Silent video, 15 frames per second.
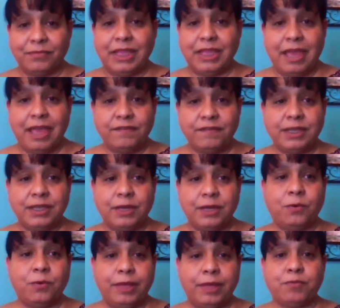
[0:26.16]
The
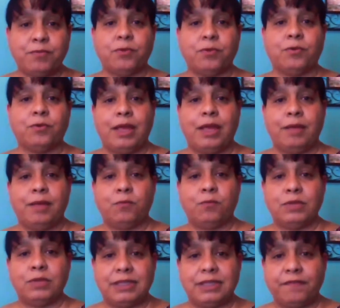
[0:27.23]
FCOE program
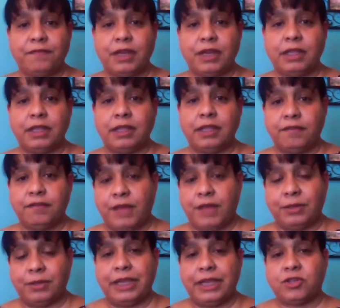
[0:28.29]
was definitely the
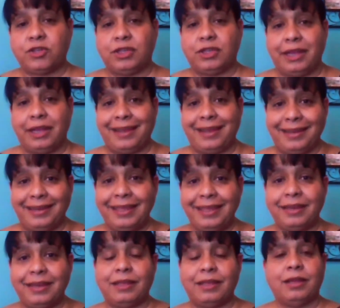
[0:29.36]
foundation that I
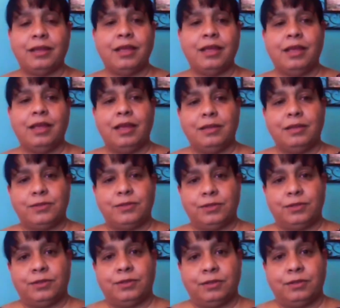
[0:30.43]
needed
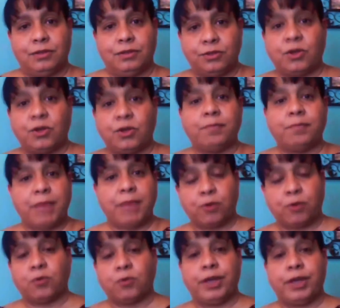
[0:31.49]
to start
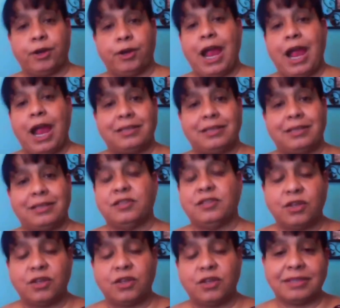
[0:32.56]
my career as a
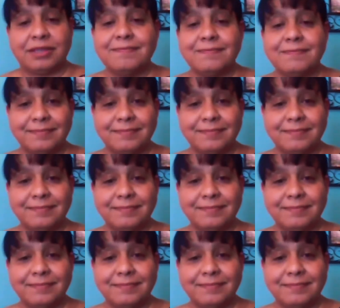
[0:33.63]
consultant.